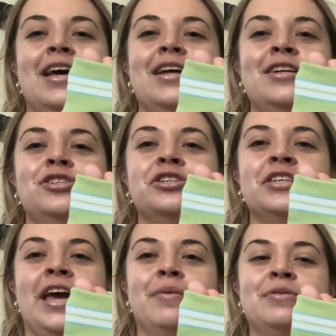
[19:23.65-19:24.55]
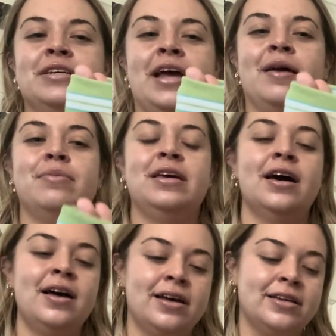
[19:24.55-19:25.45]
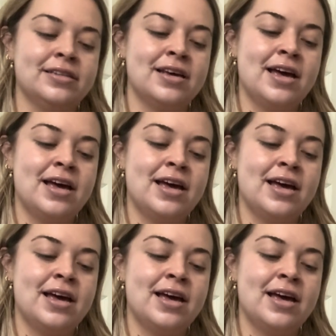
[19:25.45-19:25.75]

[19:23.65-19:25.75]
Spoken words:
it just came today because